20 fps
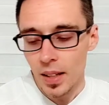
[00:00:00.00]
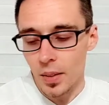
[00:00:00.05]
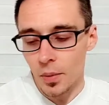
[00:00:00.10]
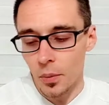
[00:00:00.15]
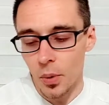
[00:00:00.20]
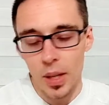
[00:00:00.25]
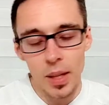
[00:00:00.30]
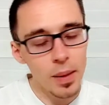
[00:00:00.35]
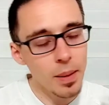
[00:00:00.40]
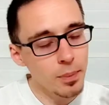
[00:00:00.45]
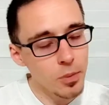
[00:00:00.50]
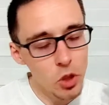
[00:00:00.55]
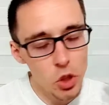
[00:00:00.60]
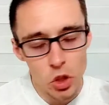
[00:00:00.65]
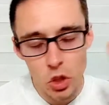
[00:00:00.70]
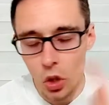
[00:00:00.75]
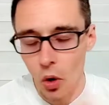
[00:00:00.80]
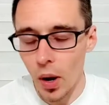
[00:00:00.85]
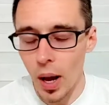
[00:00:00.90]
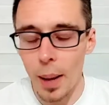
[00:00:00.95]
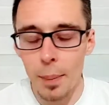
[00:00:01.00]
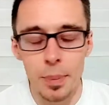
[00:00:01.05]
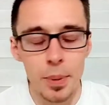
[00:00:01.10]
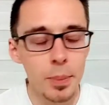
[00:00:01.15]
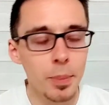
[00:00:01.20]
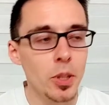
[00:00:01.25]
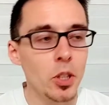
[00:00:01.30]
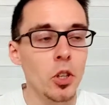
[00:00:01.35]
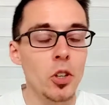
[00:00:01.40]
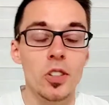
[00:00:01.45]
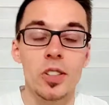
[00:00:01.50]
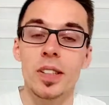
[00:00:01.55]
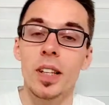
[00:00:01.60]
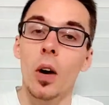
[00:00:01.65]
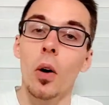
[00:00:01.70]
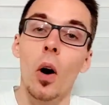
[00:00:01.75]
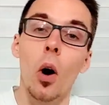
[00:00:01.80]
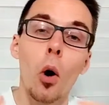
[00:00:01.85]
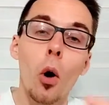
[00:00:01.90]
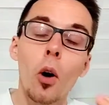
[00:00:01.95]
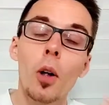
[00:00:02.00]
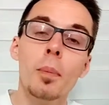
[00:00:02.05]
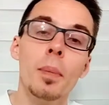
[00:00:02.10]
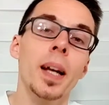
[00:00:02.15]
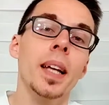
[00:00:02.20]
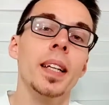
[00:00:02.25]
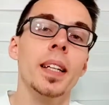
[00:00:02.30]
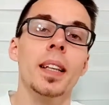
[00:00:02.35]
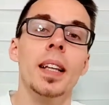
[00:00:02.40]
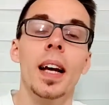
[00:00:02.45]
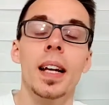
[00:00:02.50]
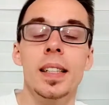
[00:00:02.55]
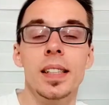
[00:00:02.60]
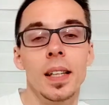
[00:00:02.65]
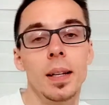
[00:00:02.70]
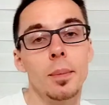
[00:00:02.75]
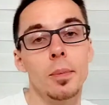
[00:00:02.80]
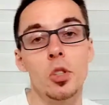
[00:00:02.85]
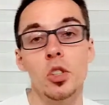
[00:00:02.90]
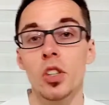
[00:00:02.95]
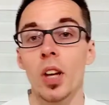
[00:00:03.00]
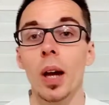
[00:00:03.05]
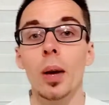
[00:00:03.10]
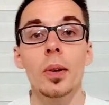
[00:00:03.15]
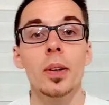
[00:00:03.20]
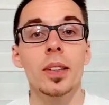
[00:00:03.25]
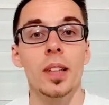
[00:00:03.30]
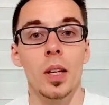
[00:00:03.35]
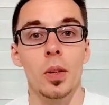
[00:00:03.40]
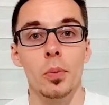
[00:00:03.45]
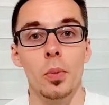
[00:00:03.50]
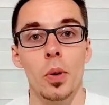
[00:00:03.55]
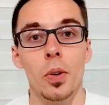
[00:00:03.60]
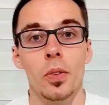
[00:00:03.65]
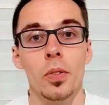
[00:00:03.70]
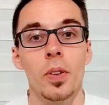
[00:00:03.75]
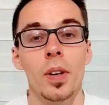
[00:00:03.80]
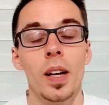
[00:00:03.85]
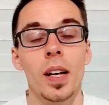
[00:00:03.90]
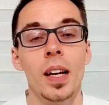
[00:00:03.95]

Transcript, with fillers: what I'm so happy because now all my clients that I'm sharing that with,